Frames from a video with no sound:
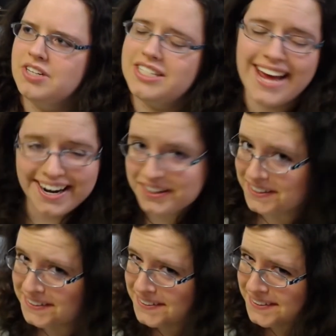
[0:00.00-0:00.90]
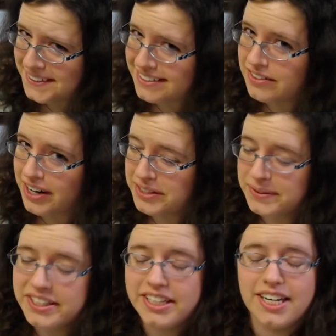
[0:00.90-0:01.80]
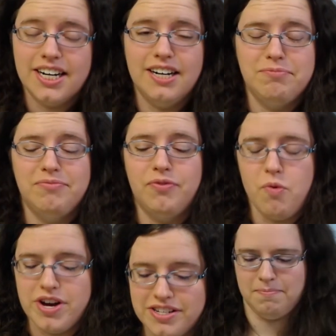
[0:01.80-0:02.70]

Tenor is the correct word? Voice.